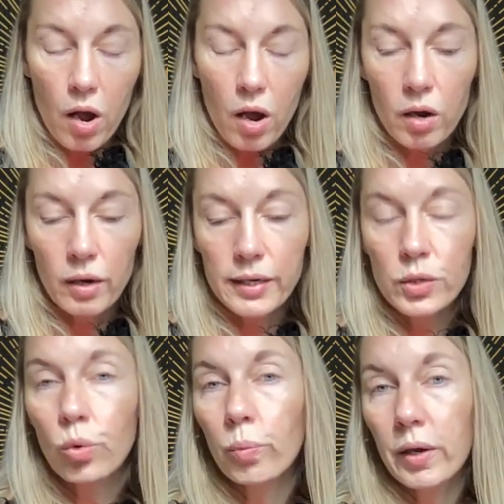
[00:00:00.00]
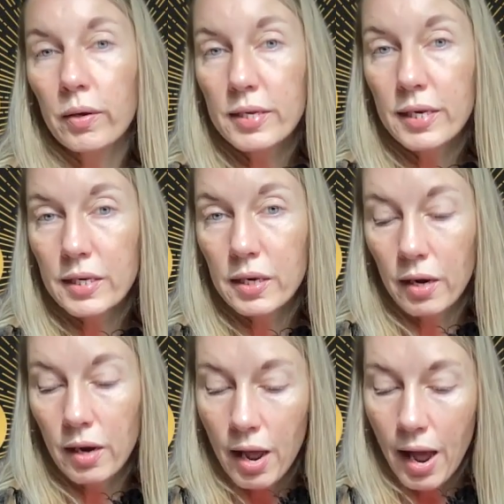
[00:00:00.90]
early Scorpio
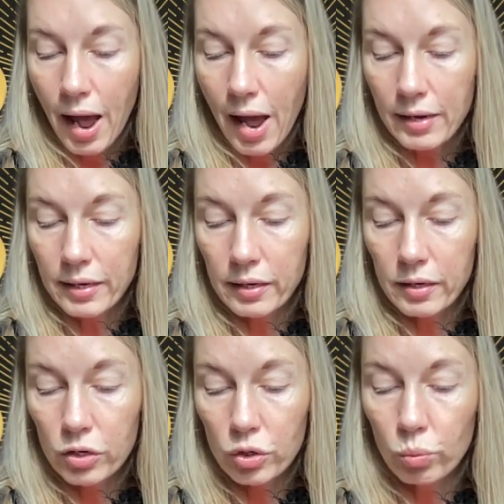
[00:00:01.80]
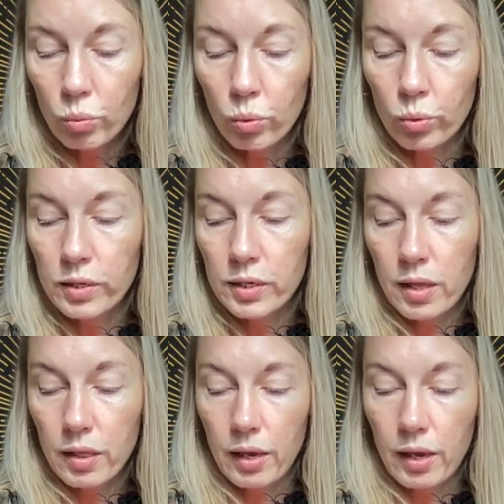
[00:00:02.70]
season and towards
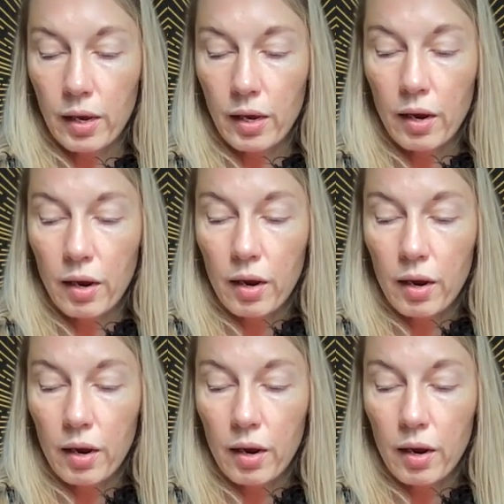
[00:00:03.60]
the